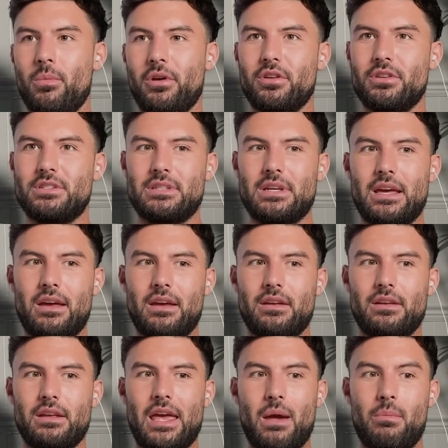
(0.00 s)
because
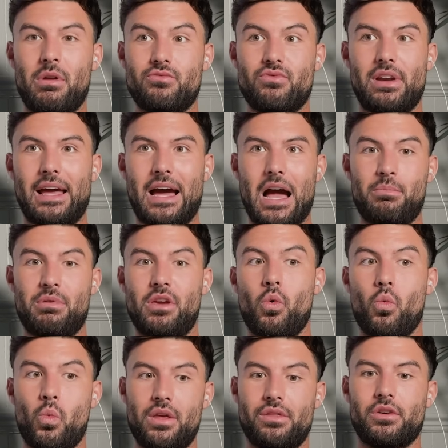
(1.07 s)
Emily's really happy
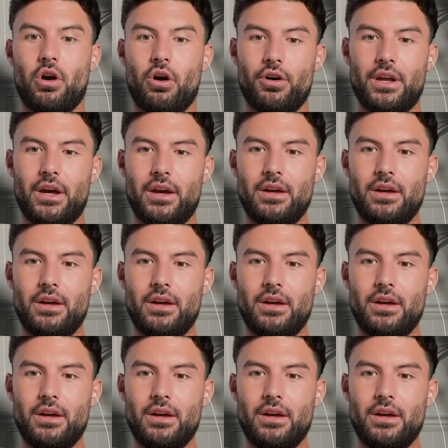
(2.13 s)
with Connor.